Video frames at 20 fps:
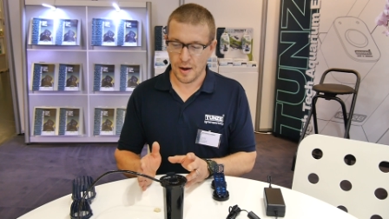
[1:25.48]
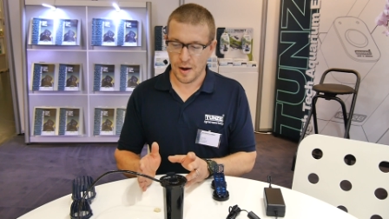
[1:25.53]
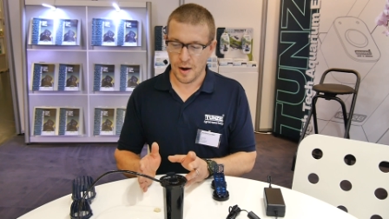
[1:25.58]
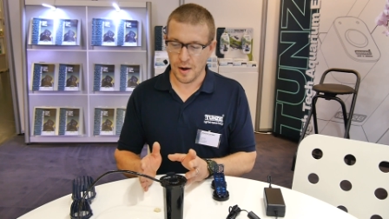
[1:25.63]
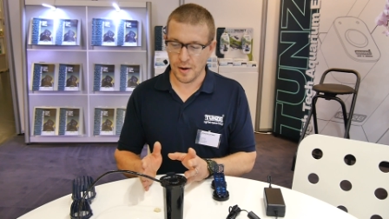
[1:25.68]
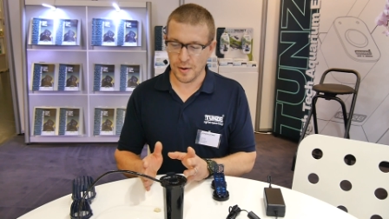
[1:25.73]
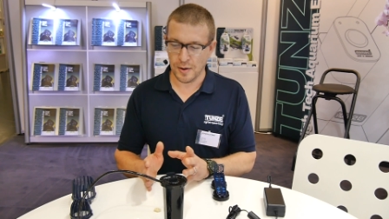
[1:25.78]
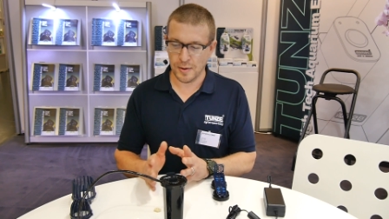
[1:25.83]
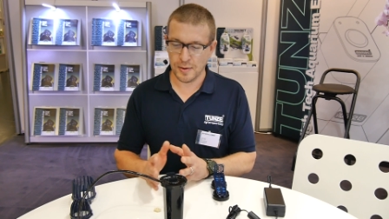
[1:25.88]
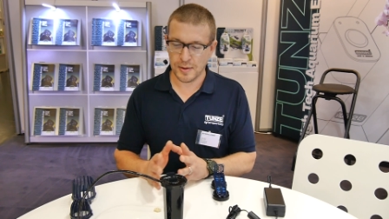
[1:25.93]

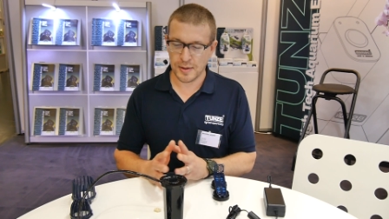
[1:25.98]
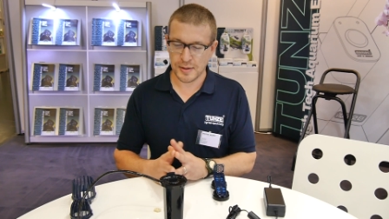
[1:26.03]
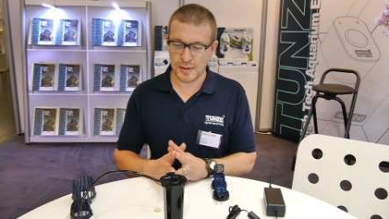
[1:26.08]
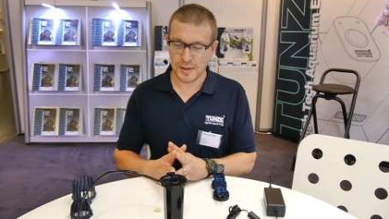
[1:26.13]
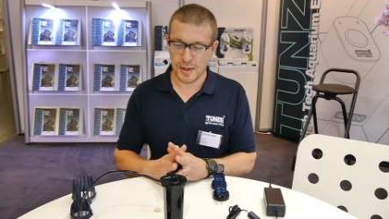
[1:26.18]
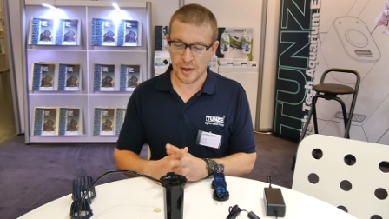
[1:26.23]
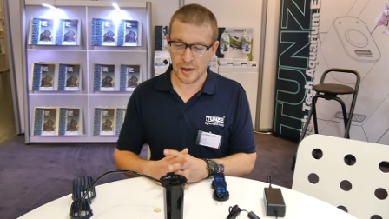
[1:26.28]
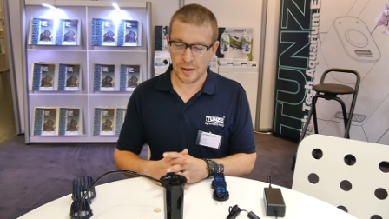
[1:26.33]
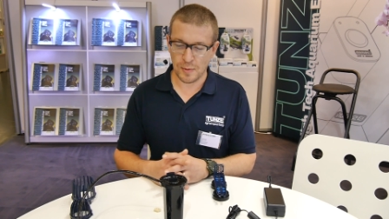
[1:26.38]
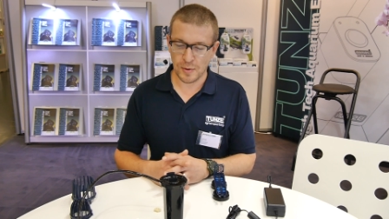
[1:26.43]
Our new
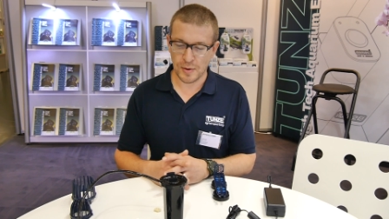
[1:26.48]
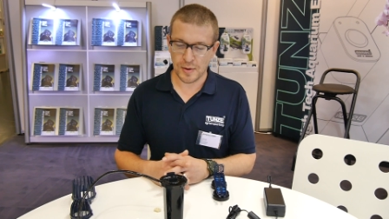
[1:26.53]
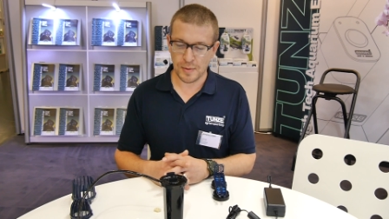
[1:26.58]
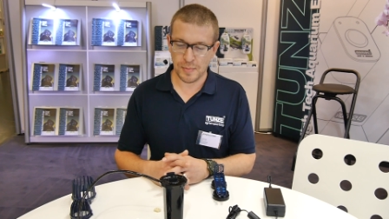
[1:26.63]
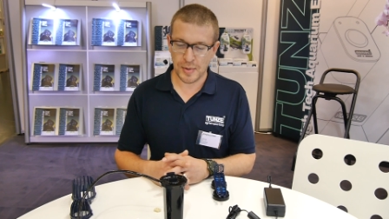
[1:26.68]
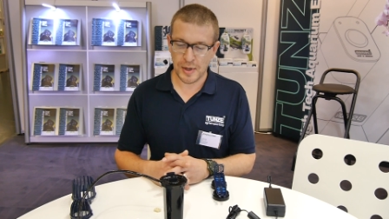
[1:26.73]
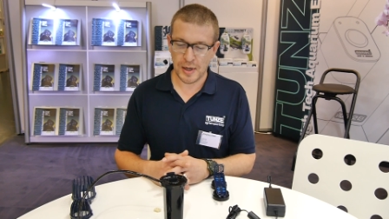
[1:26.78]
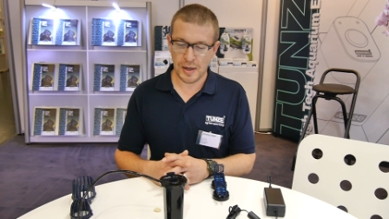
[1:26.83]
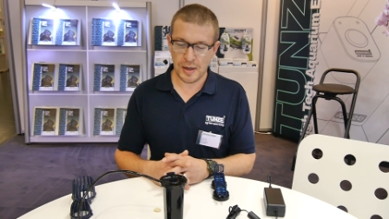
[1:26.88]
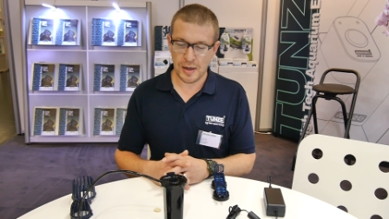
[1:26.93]
design with the
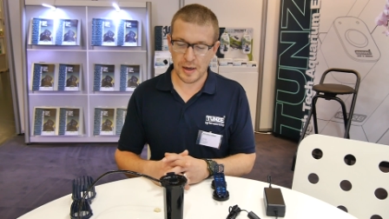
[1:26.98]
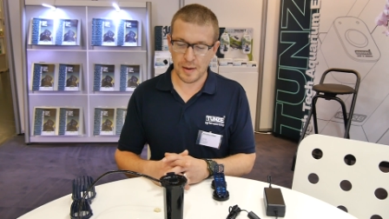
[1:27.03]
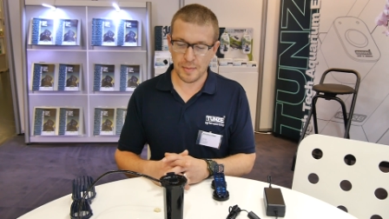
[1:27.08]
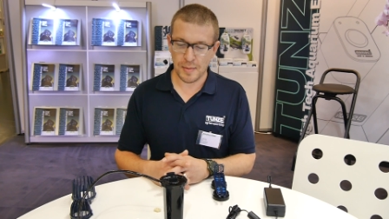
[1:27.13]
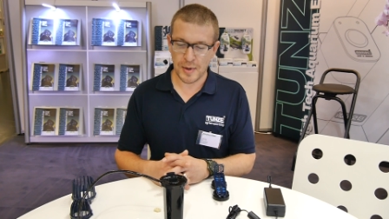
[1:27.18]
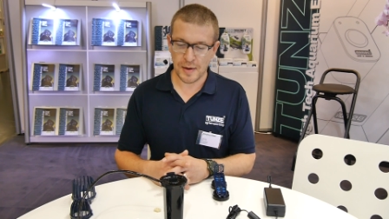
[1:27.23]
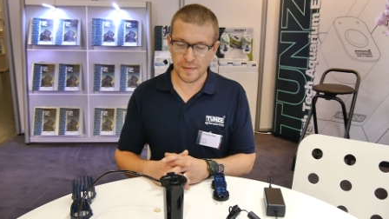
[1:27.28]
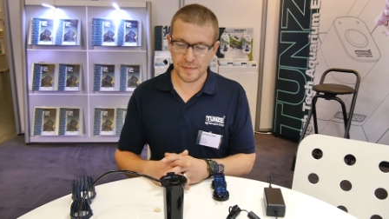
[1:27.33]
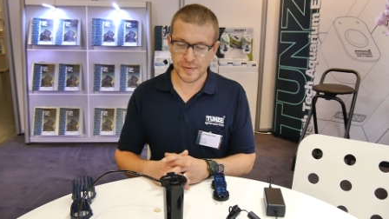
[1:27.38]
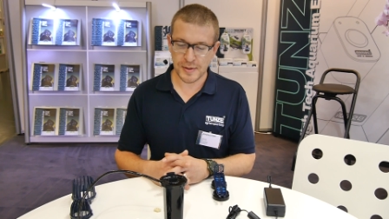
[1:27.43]

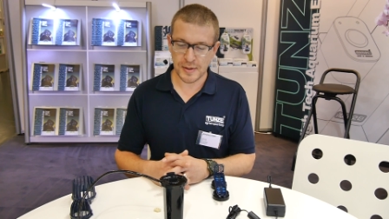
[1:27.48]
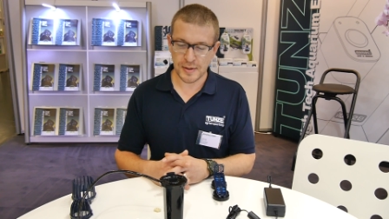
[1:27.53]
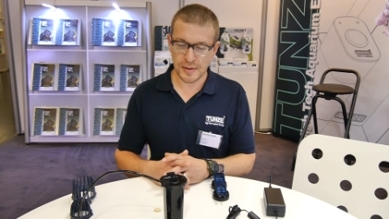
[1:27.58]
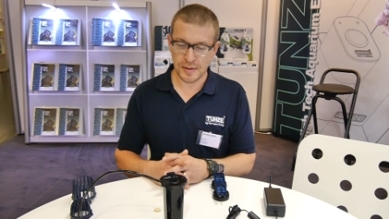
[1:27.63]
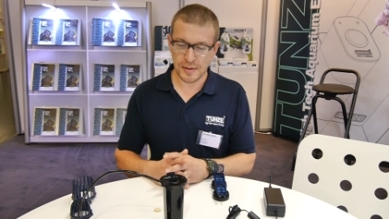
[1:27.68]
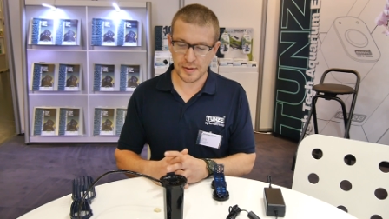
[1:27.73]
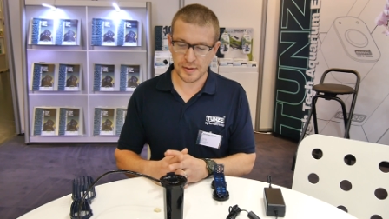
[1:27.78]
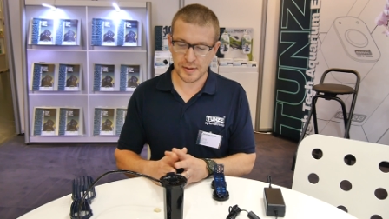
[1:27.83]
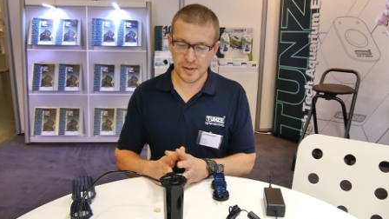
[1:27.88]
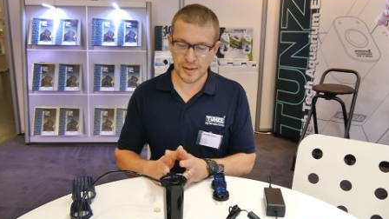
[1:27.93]
BEMF
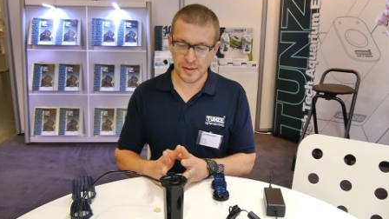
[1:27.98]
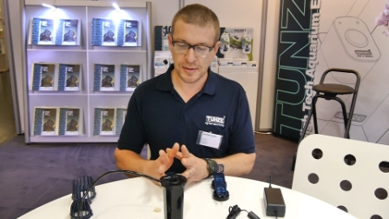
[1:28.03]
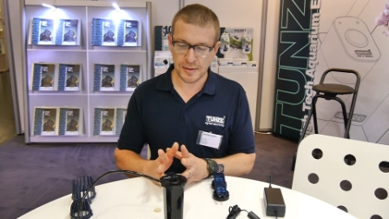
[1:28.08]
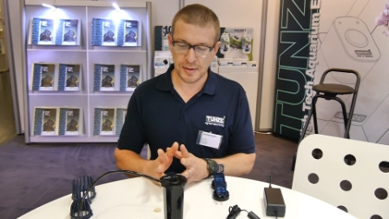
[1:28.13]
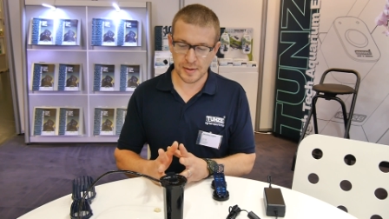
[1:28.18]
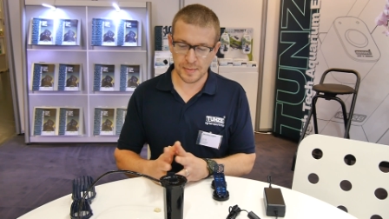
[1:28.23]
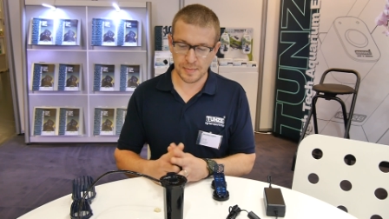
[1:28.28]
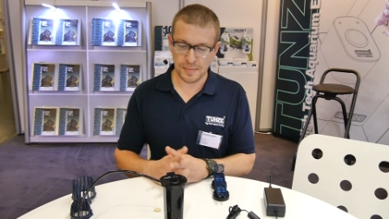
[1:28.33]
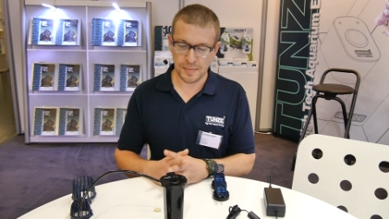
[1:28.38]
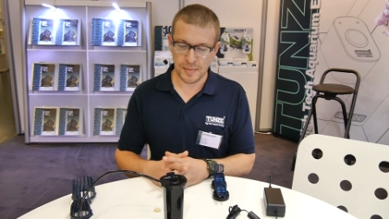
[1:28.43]

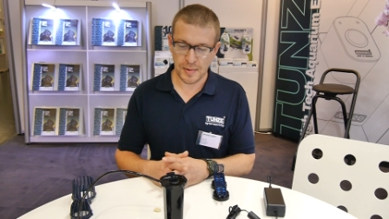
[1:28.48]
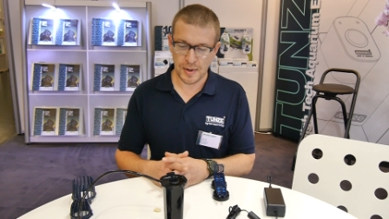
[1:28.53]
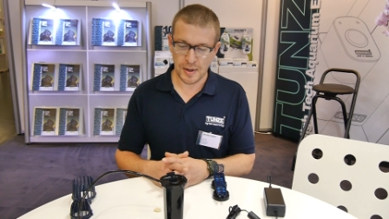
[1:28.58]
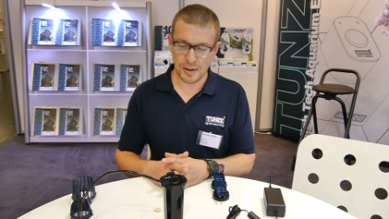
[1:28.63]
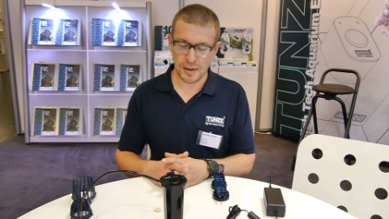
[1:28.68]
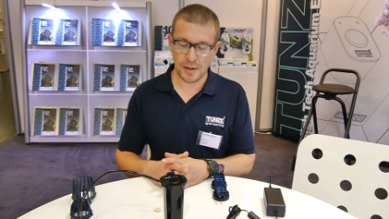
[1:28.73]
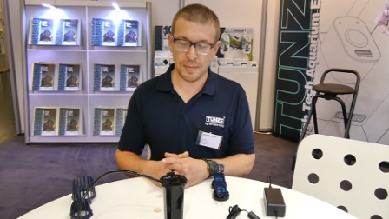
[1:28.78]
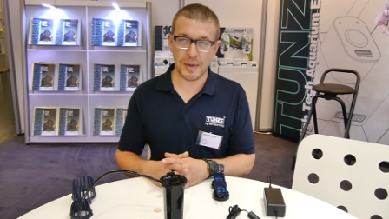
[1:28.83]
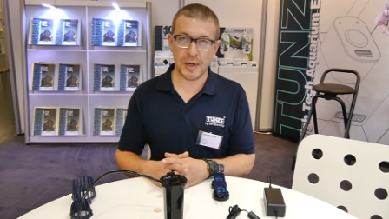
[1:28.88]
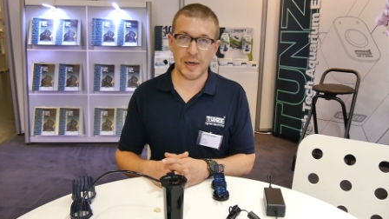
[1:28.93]
system
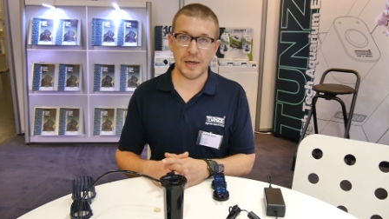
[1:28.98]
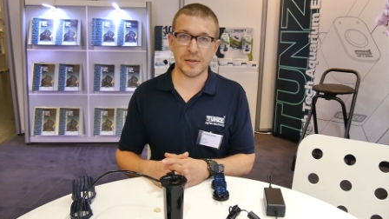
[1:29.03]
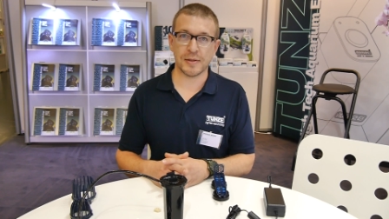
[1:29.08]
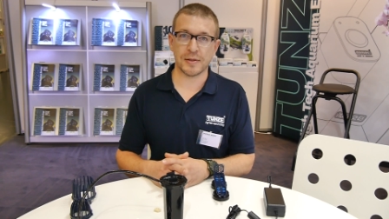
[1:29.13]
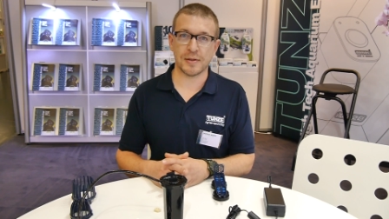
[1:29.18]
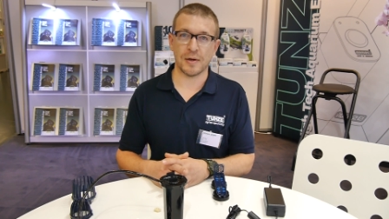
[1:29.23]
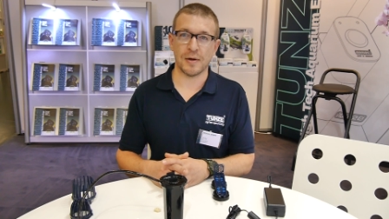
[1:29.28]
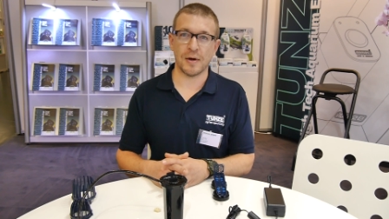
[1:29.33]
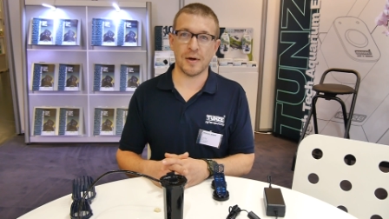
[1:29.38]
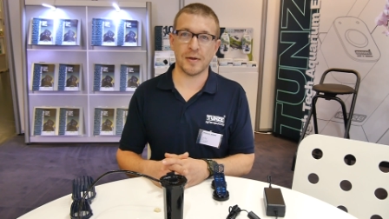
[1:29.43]

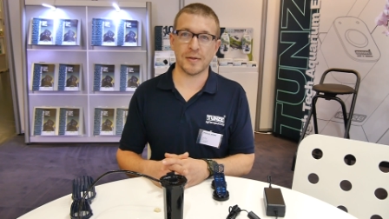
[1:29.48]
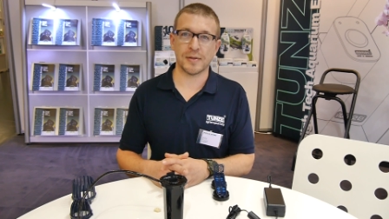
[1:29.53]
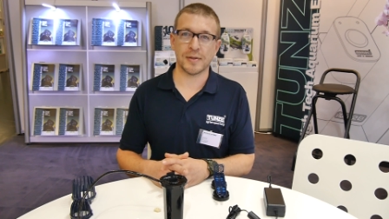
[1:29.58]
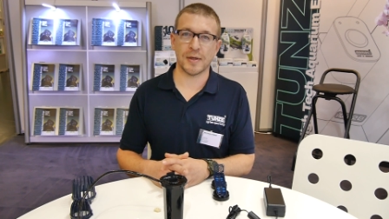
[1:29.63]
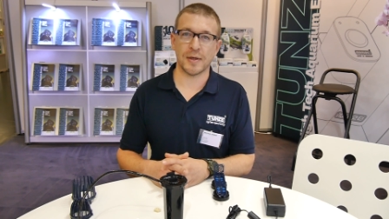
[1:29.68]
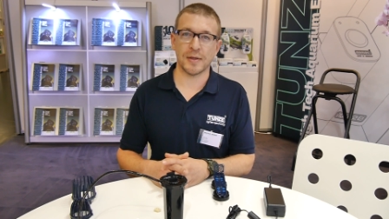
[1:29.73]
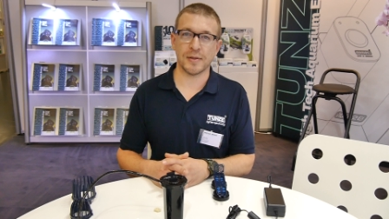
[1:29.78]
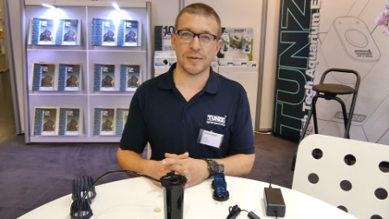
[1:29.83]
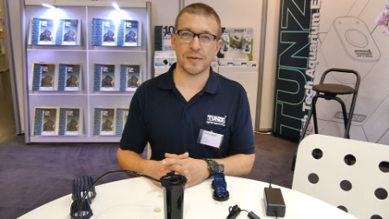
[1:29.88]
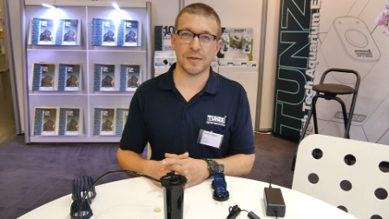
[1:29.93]
eliminates the Hall
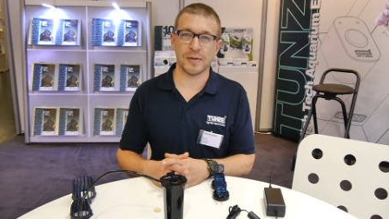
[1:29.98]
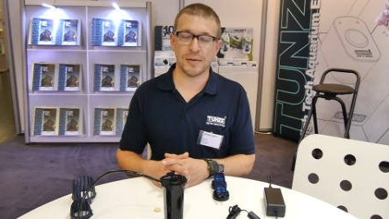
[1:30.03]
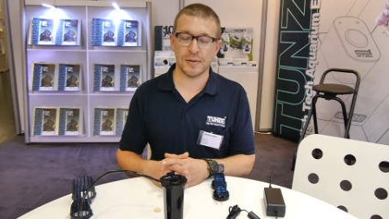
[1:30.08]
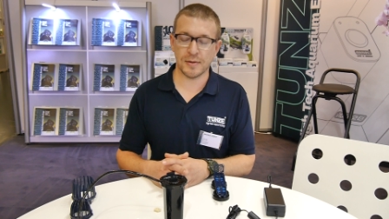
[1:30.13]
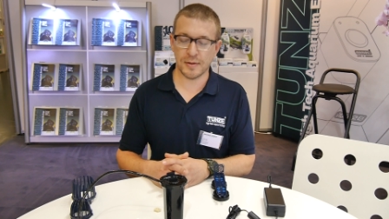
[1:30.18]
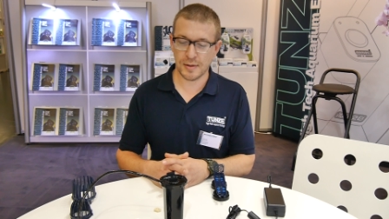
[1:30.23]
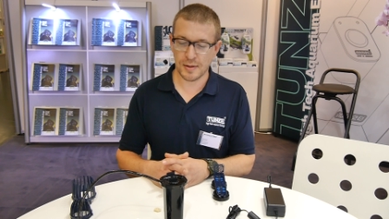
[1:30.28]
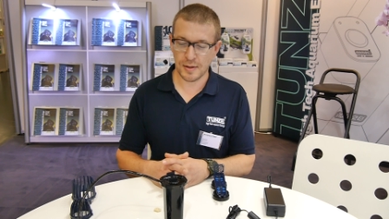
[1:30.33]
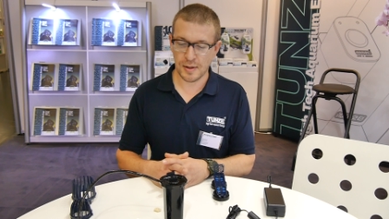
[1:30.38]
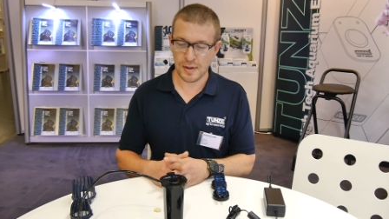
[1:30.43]

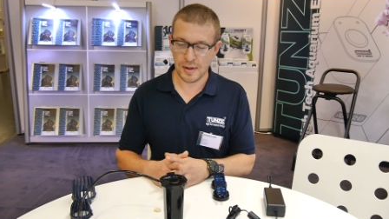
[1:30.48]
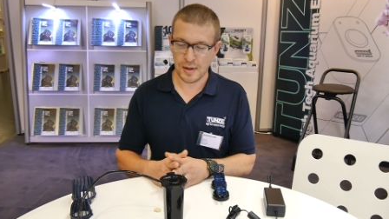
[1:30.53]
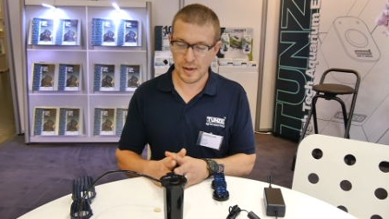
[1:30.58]
sensors